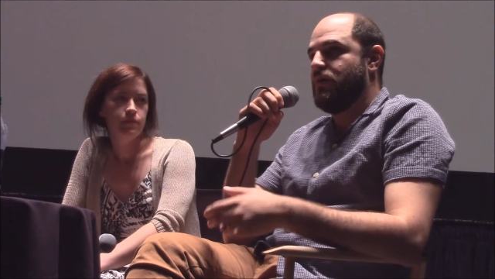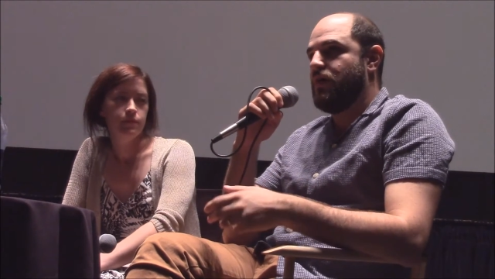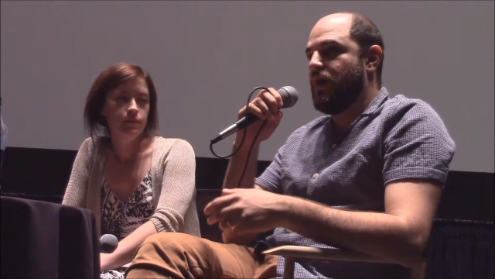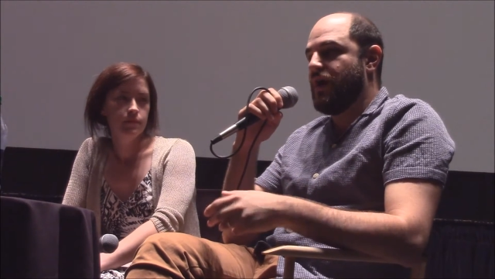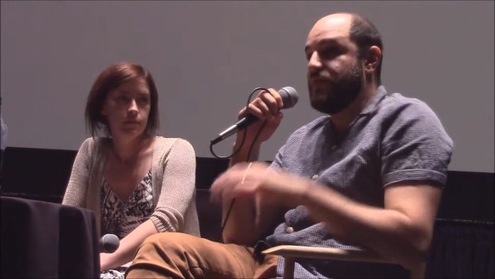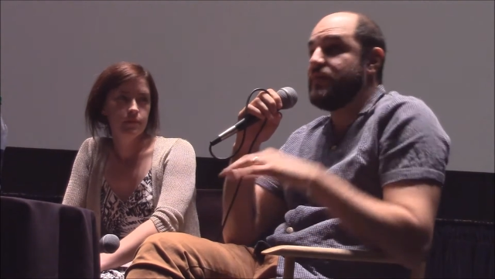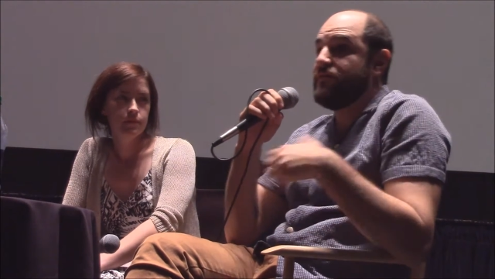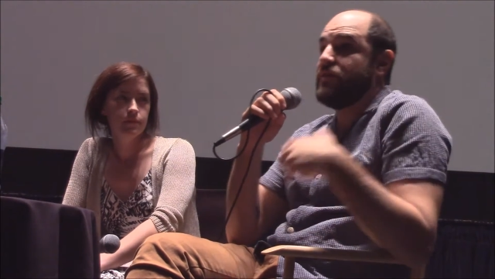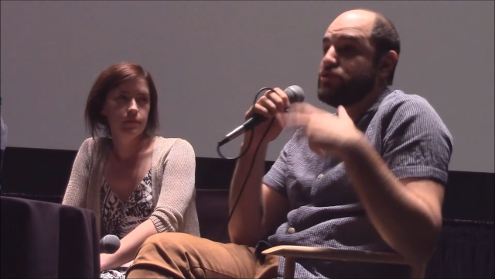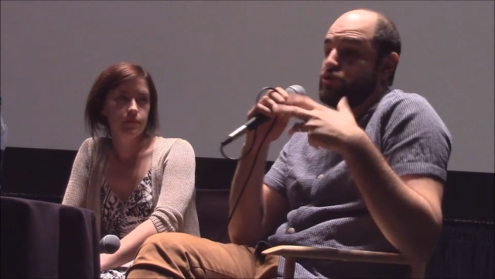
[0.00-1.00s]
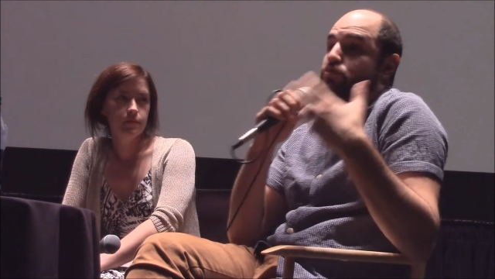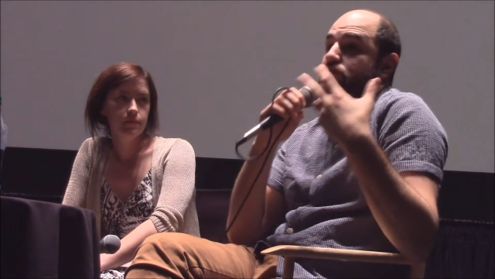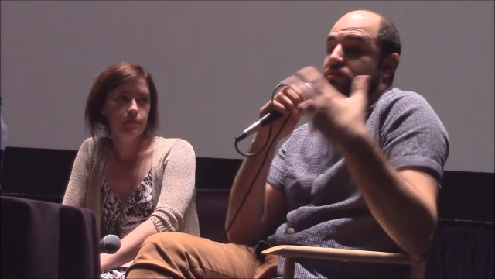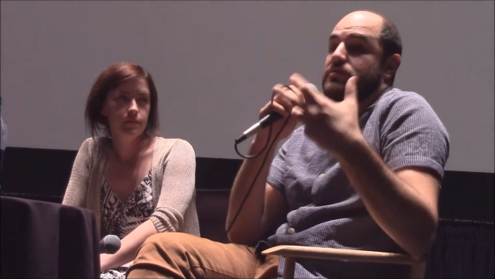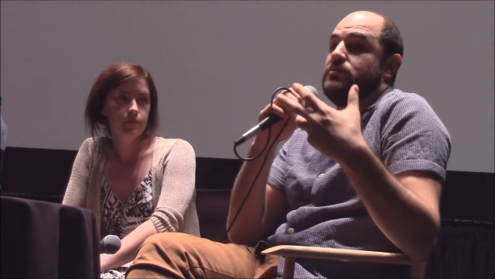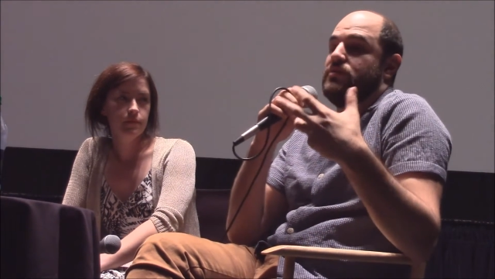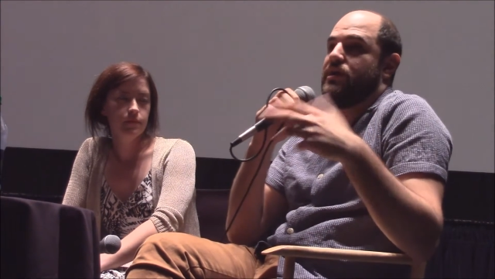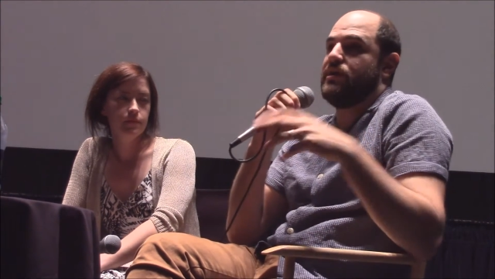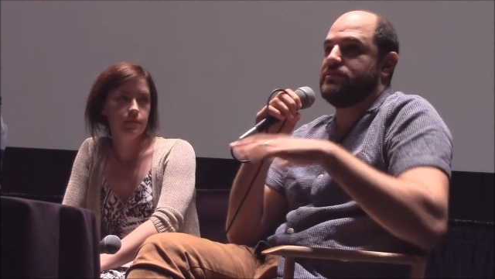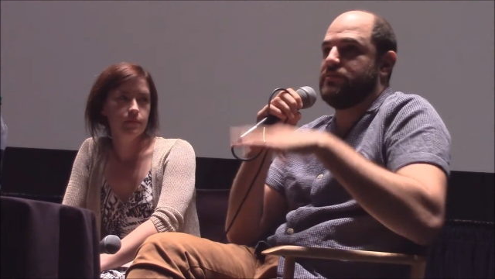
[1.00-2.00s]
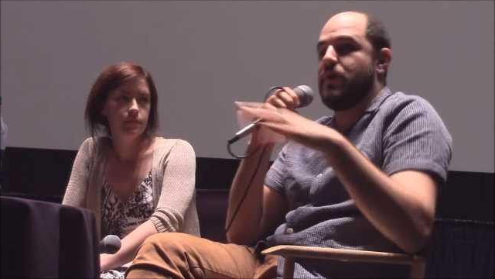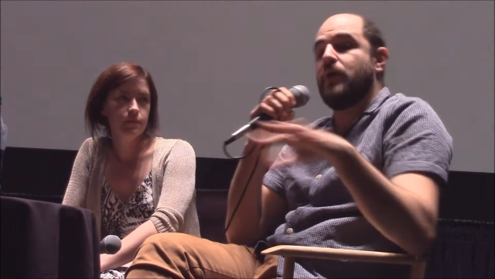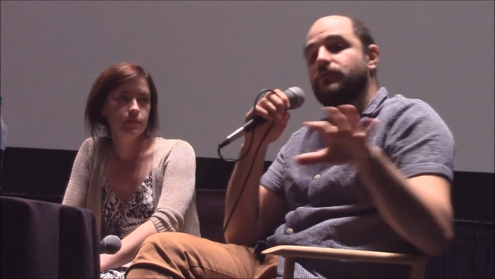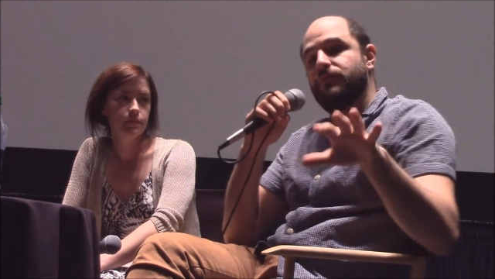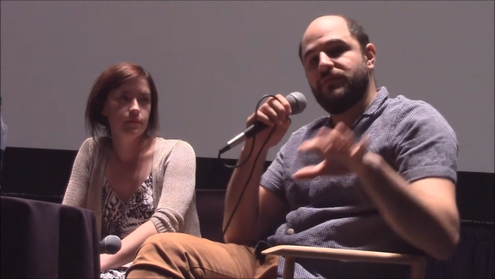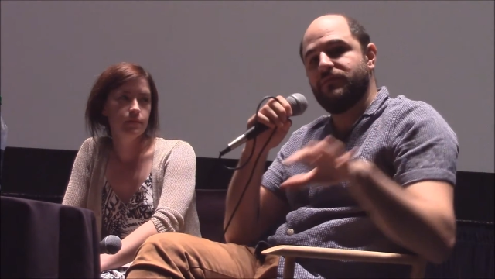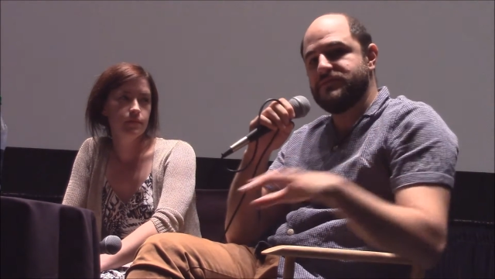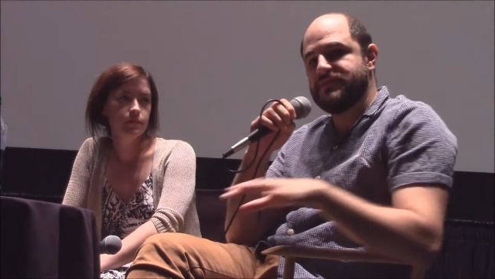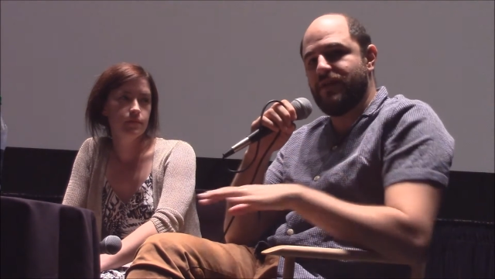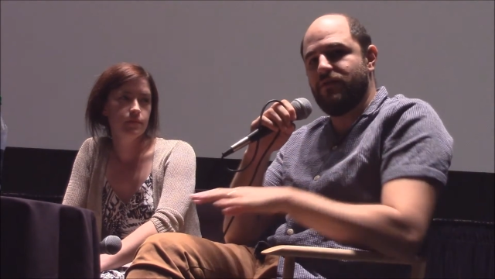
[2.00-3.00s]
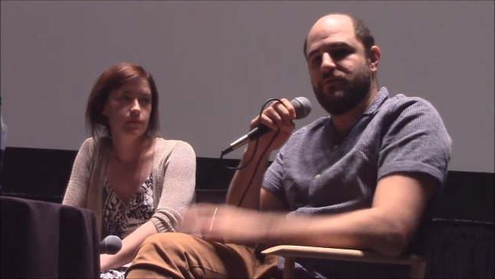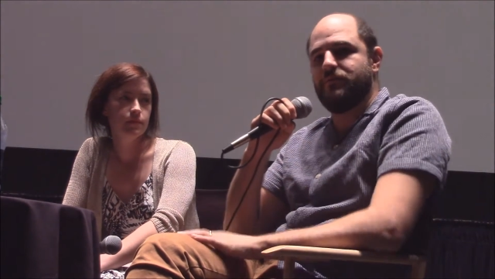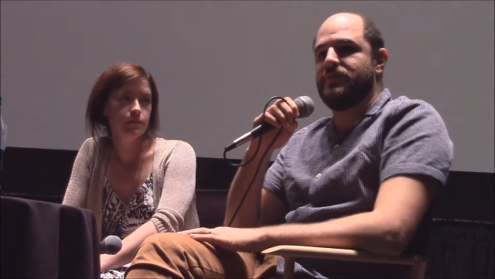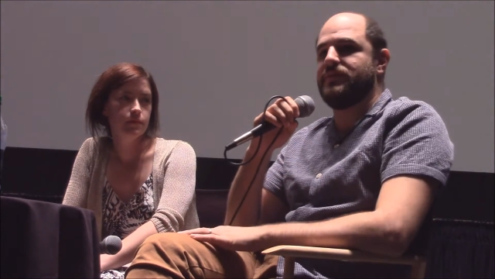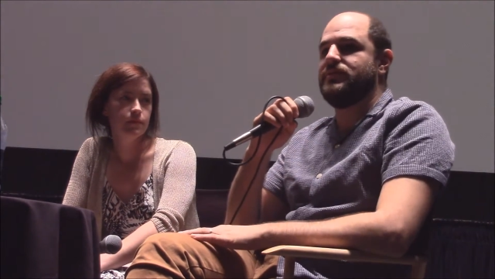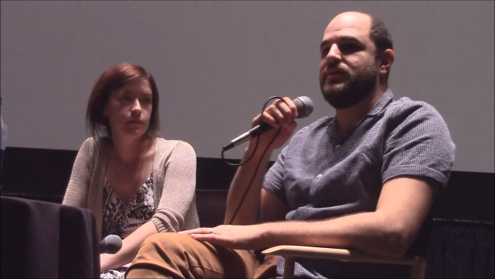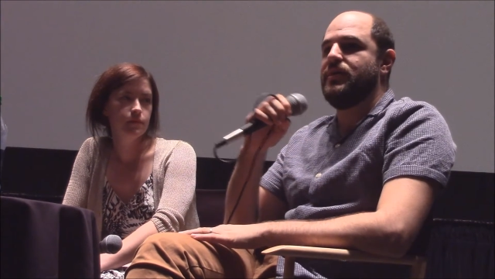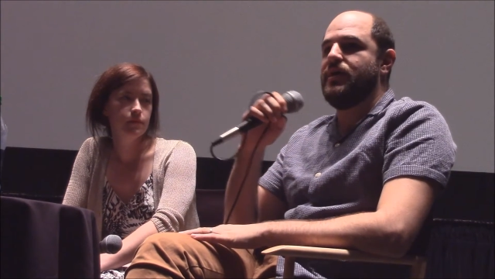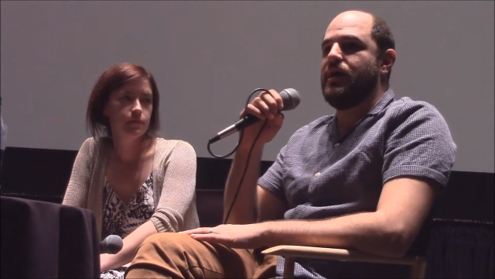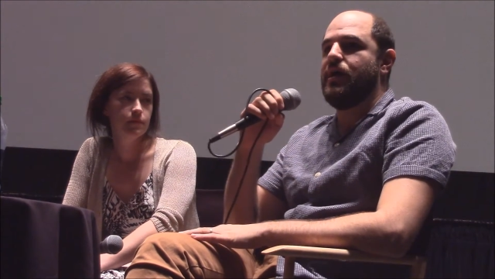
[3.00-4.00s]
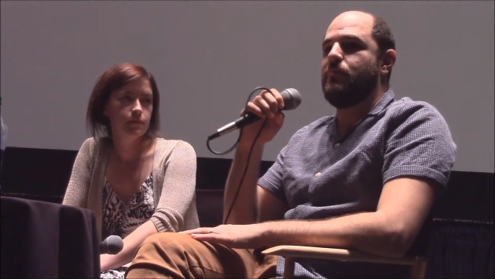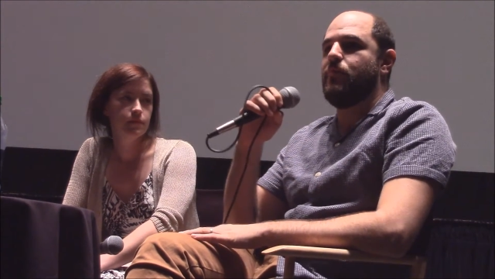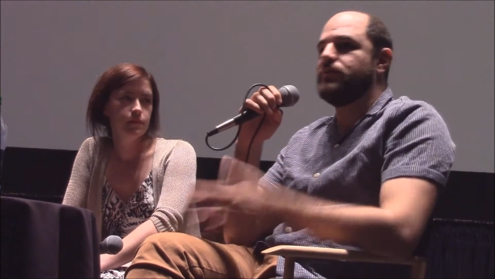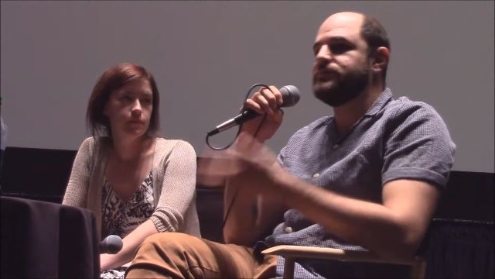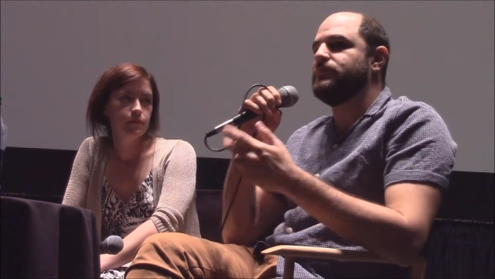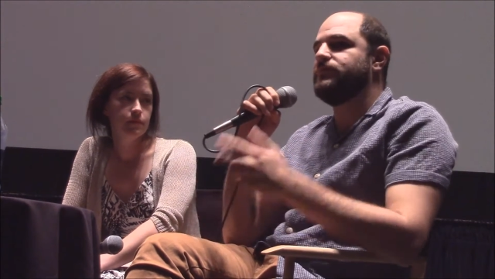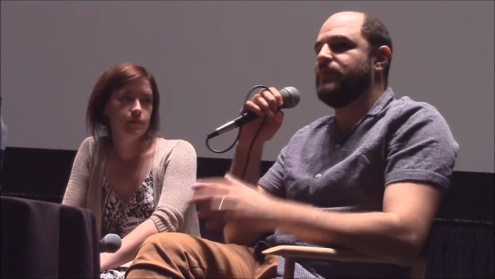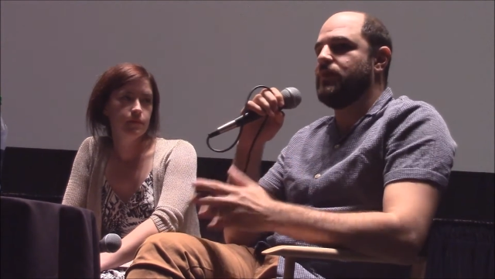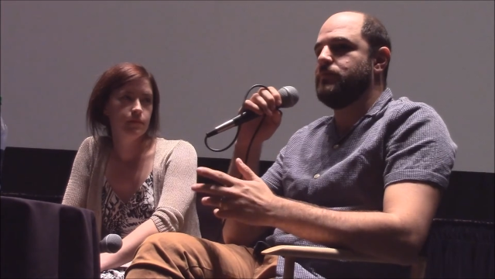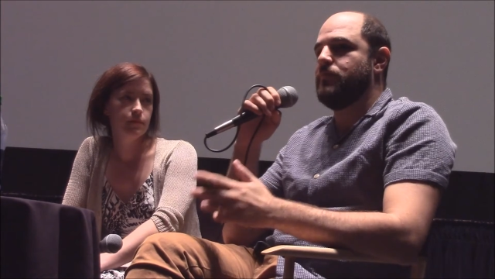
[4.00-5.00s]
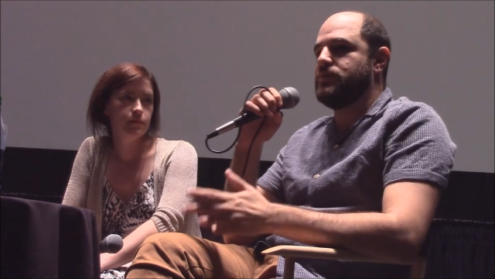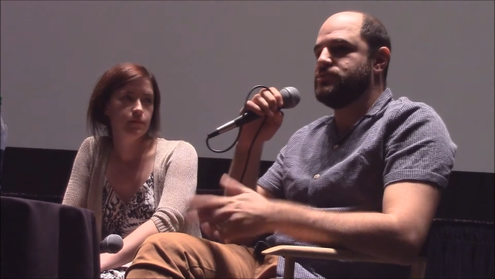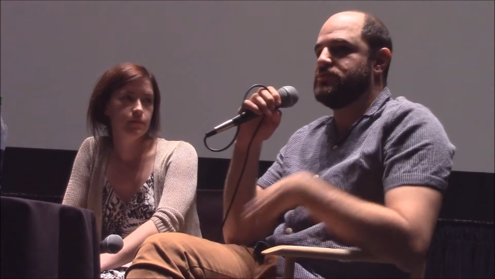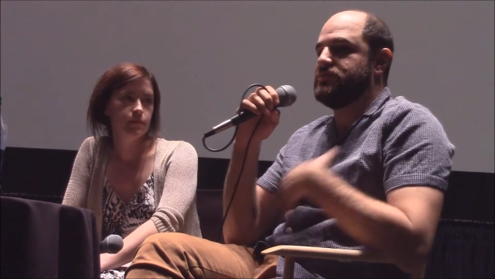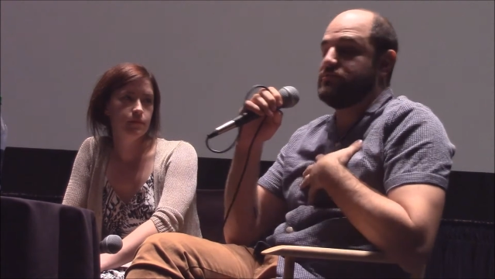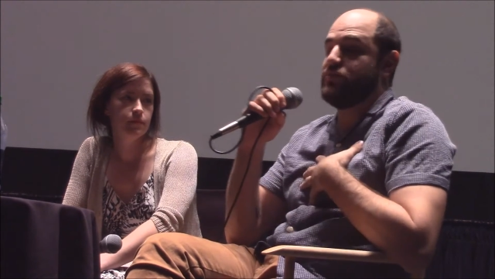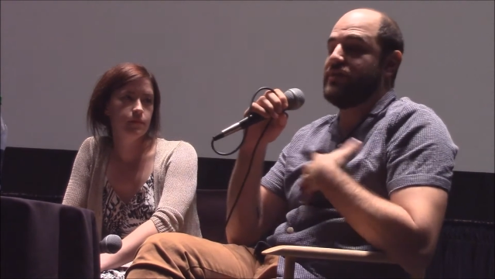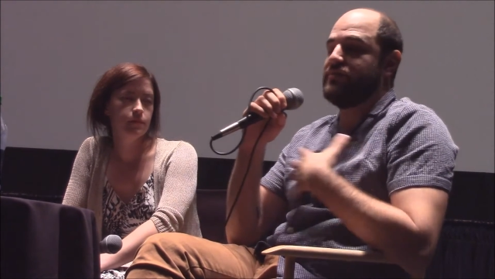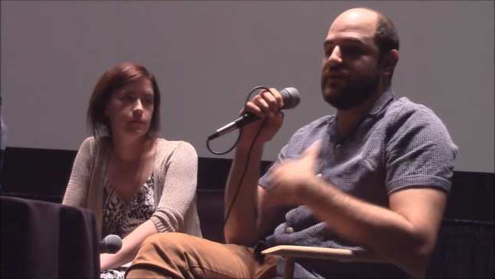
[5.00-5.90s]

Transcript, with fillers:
Speaker 1: I think very true to the uh, topography of the South, but um, also very much, at least when I look at